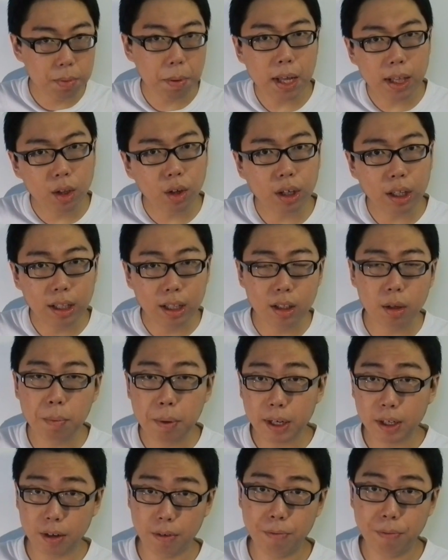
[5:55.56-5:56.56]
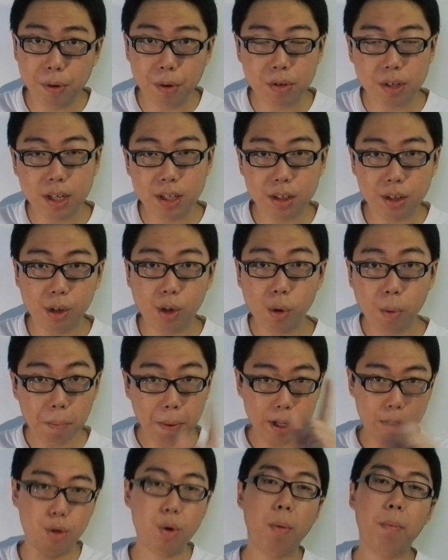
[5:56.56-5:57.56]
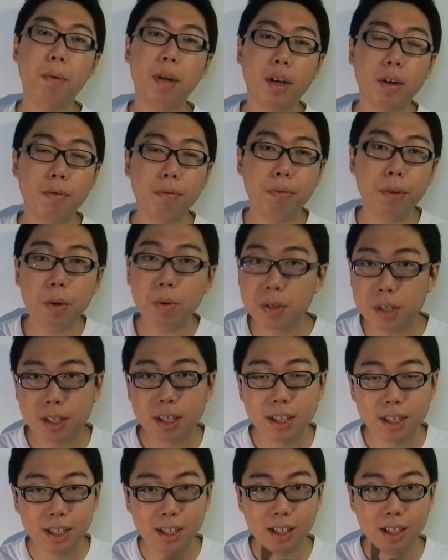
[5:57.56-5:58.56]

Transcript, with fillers: this might look a little bit confusing to you, but don't be confused.